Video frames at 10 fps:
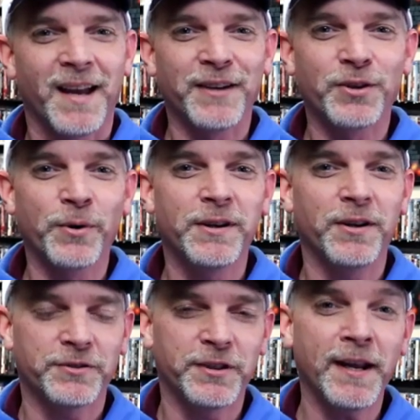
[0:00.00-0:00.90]
Hey Tony
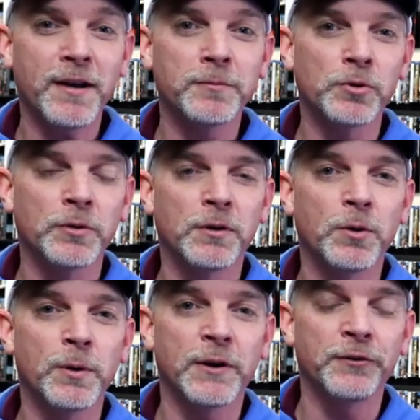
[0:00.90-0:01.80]
here. Today I'm going to
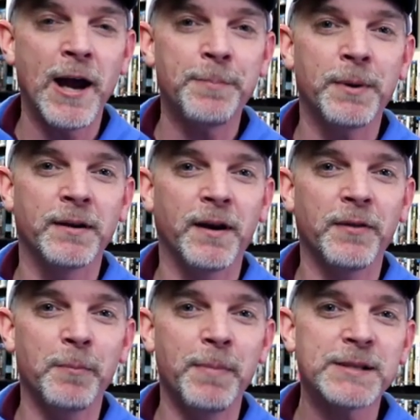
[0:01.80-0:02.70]
do an unwrapping of
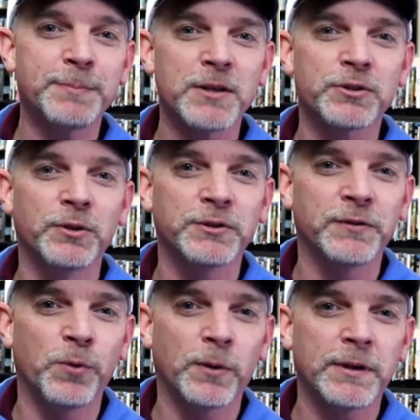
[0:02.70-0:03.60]
the Best Buy exclusive
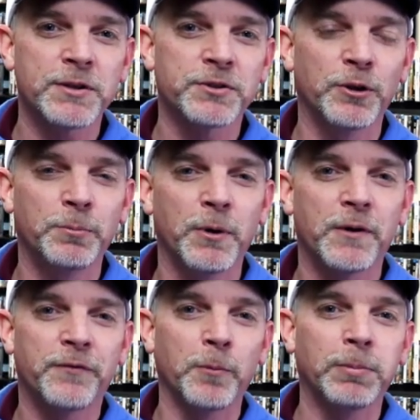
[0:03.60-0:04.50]
4K
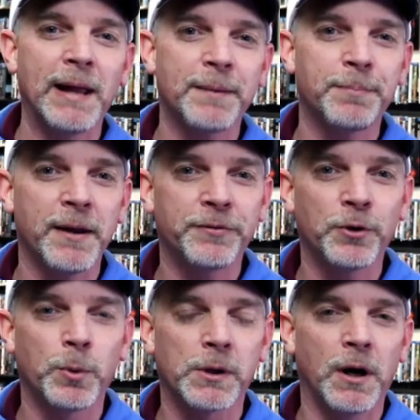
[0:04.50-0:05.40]
steelbook for Black Panther
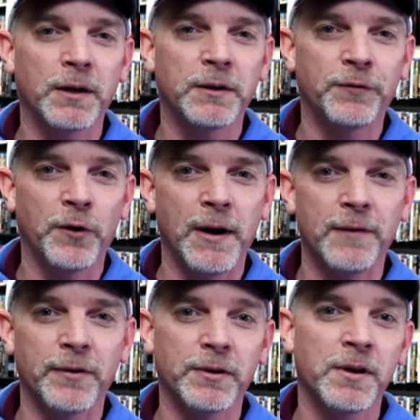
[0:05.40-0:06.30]
Wakanda
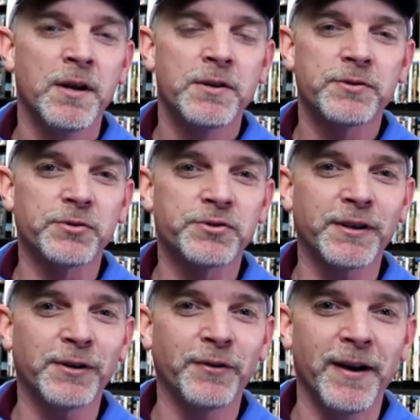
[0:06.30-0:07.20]
Forever, so
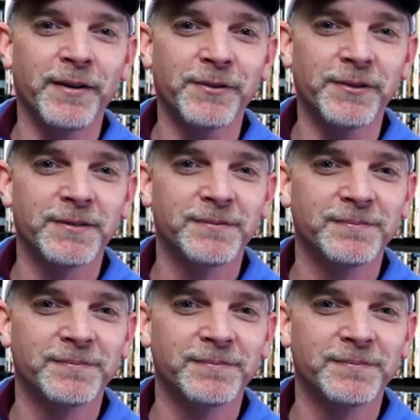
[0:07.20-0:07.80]
stick around.